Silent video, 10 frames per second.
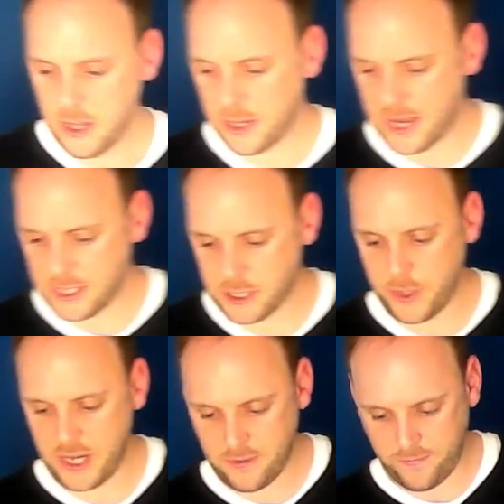Okay, so we
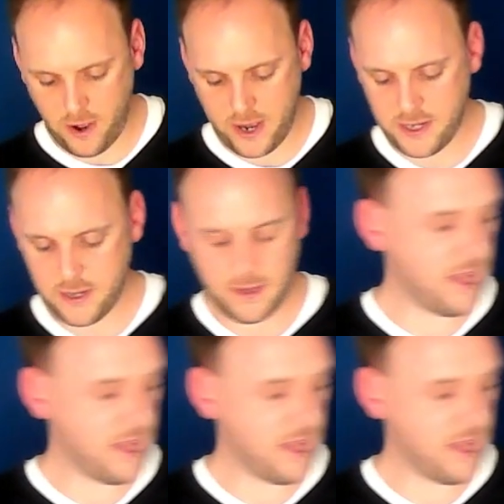need to find the